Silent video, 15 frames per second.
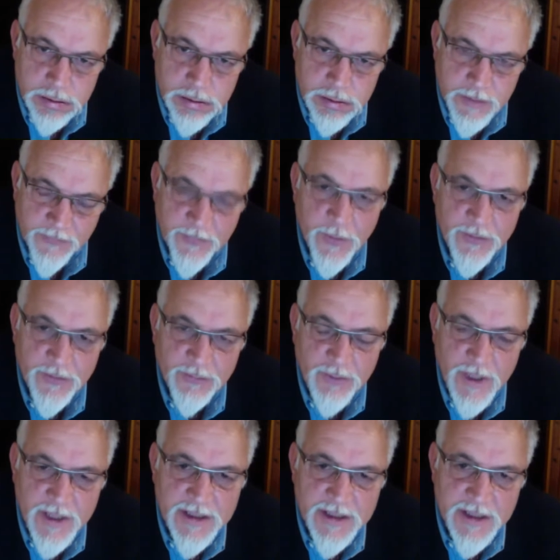the first
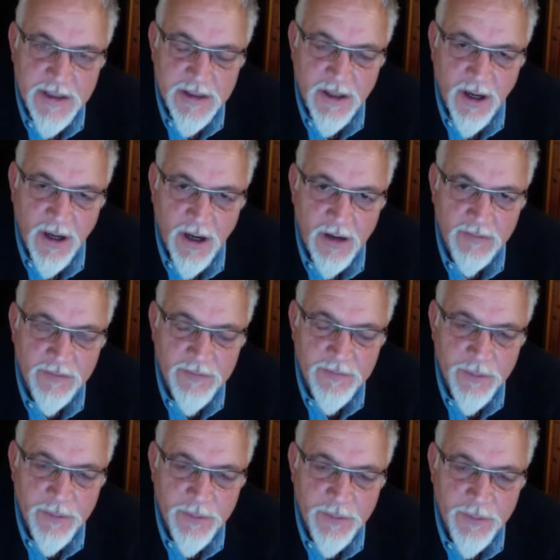religion of
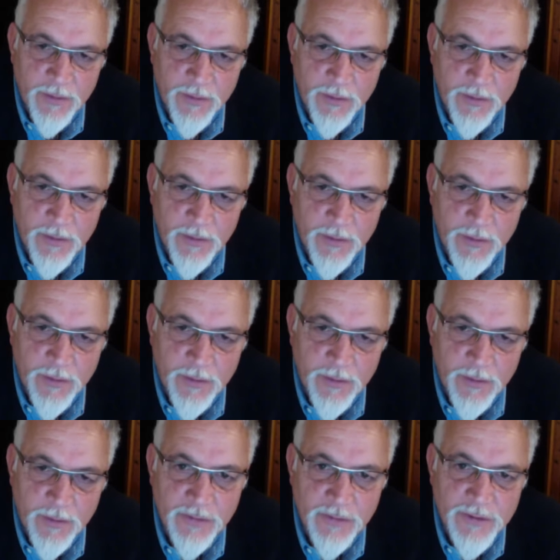North
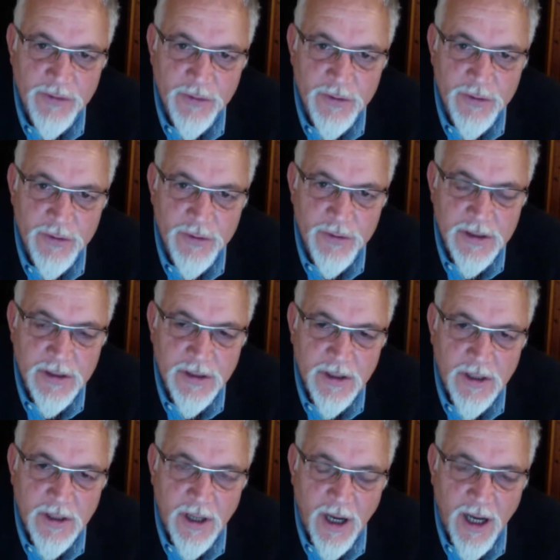America is
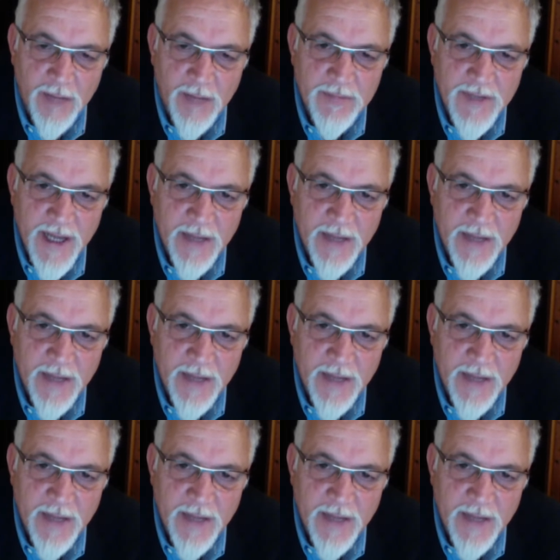Rosicrucian,